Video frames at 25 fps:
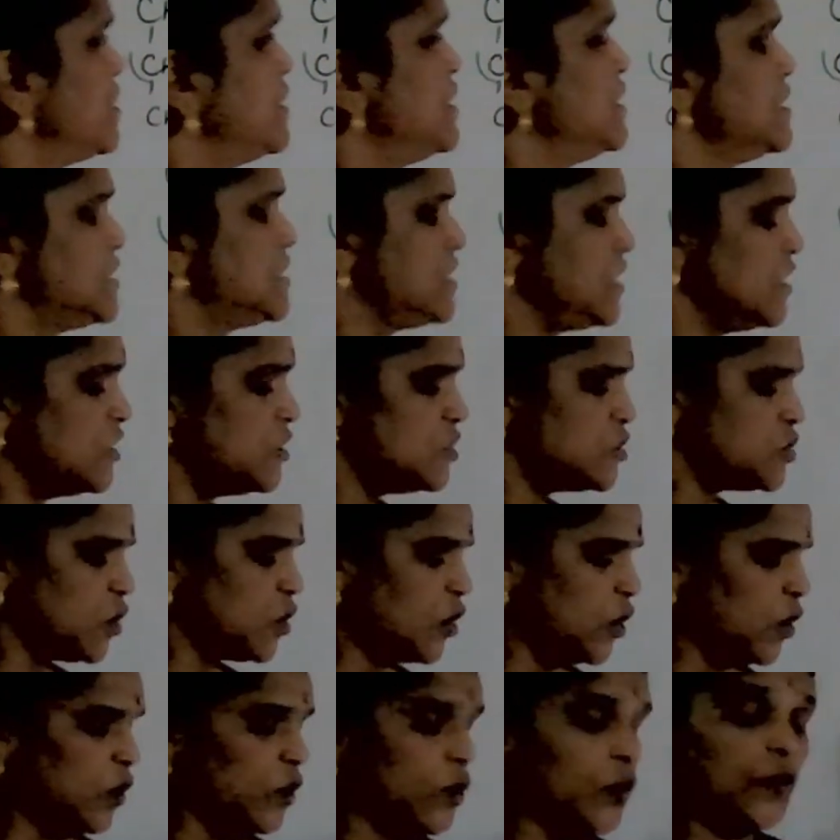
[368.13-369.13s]
this.
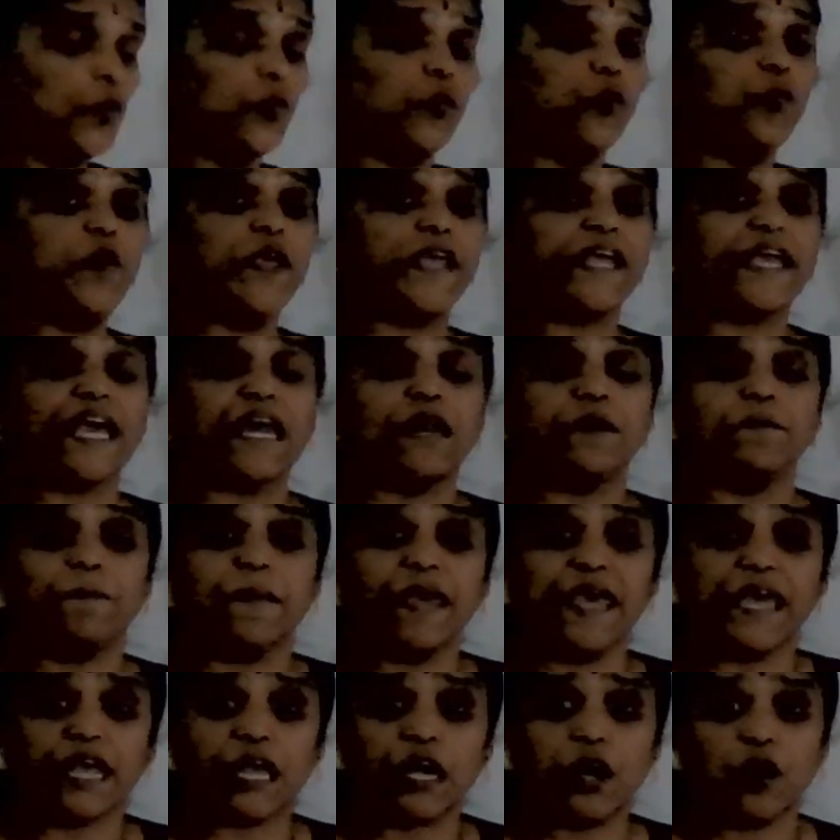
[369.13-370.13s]
So we can
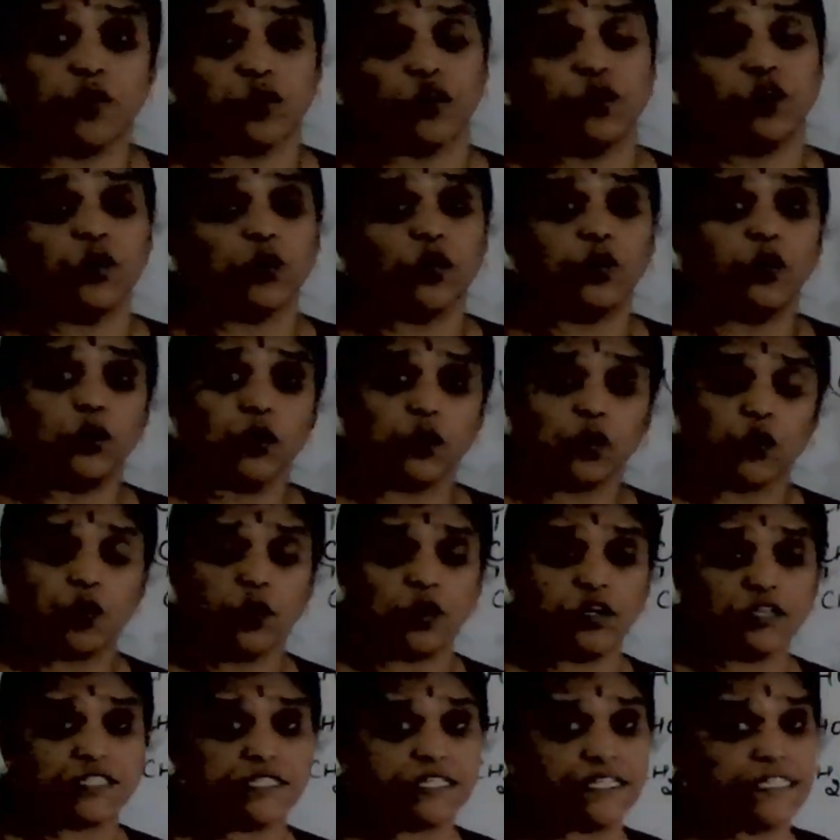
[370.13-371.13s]
make out
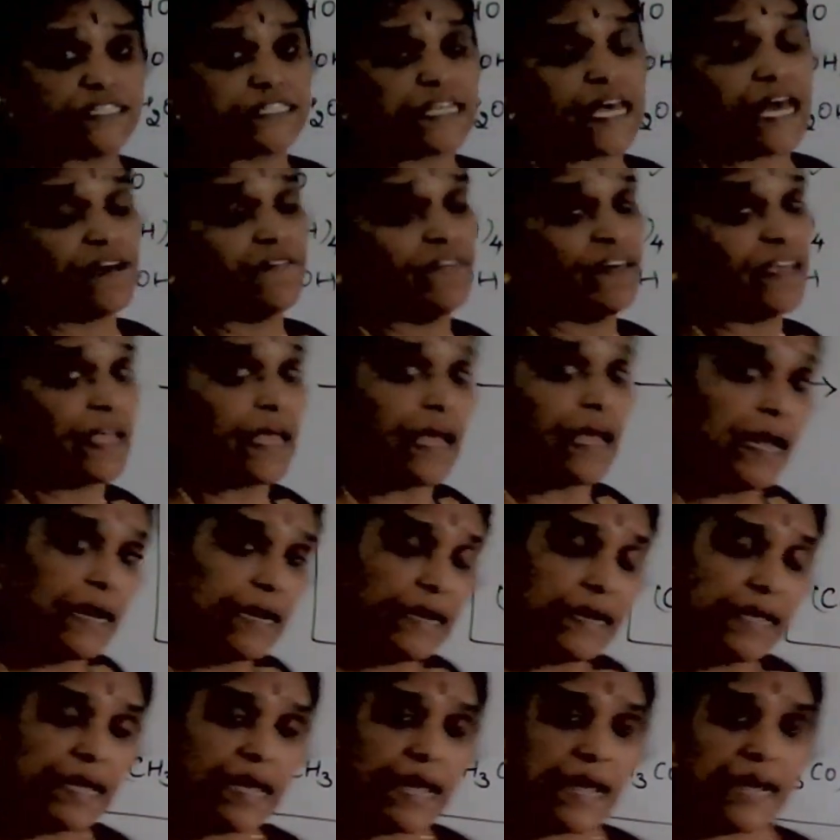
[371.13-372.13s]
glucose is having
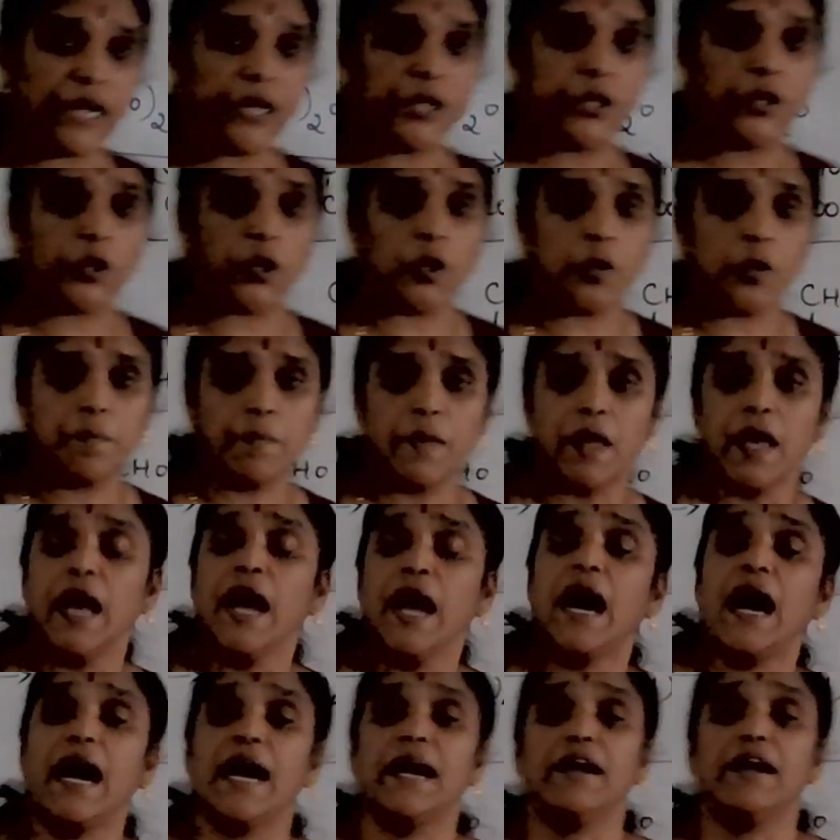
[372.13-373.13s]
aldehyde group
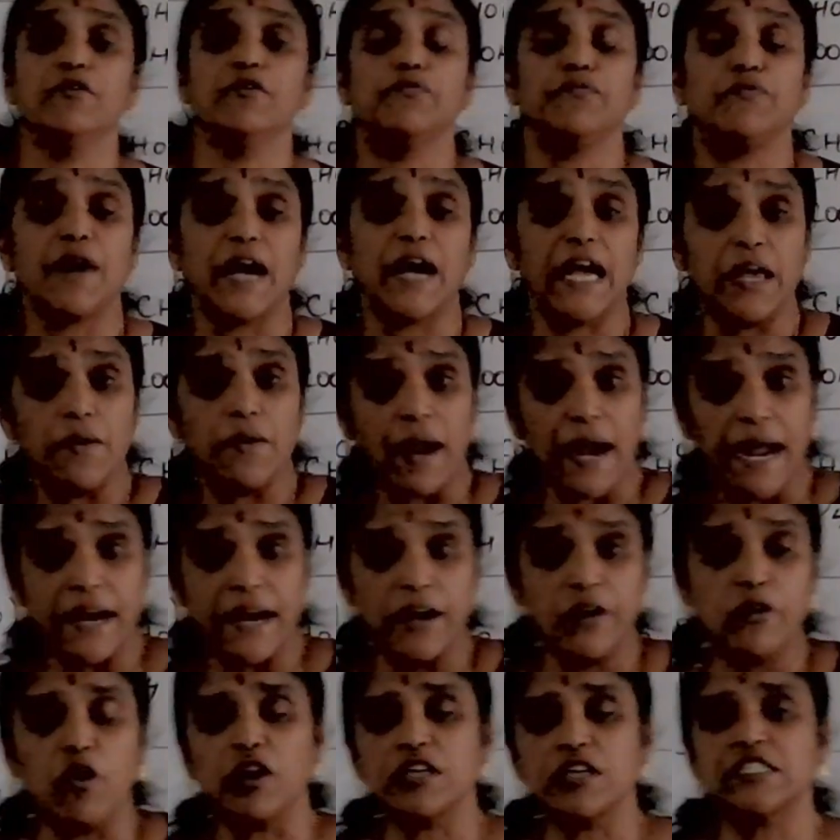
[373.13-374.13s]
and 5
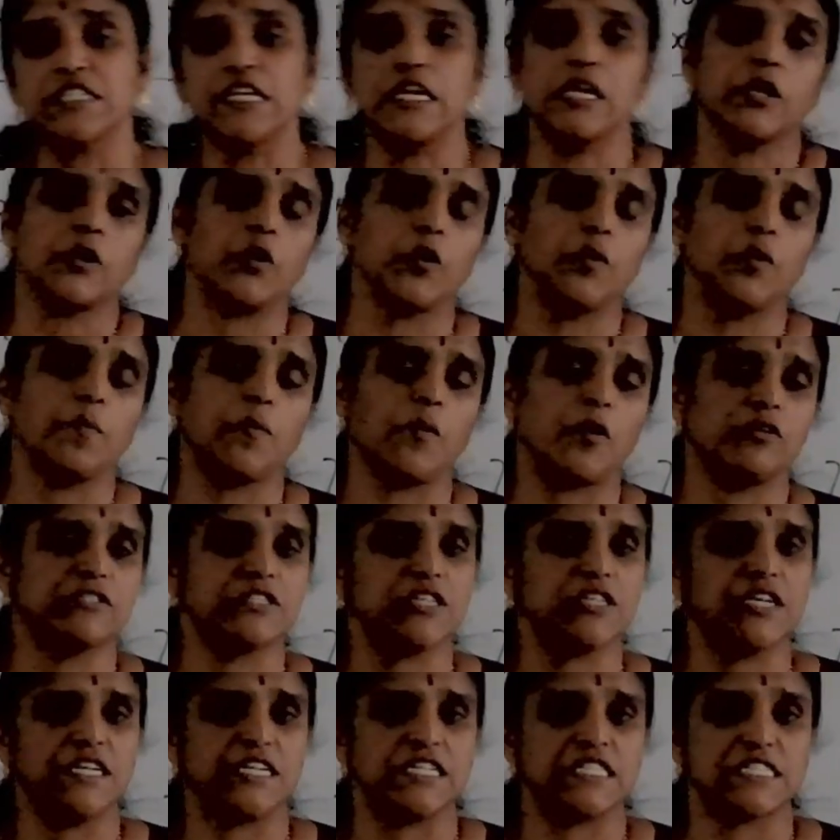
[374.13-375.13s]
hydroxyl group also
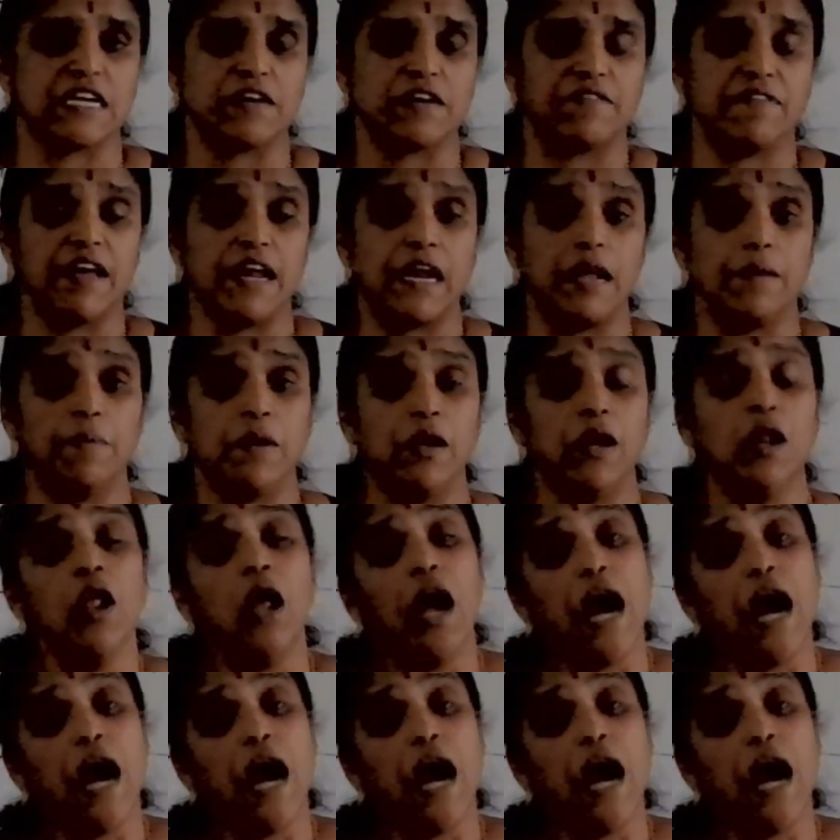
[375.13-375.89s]
it is available.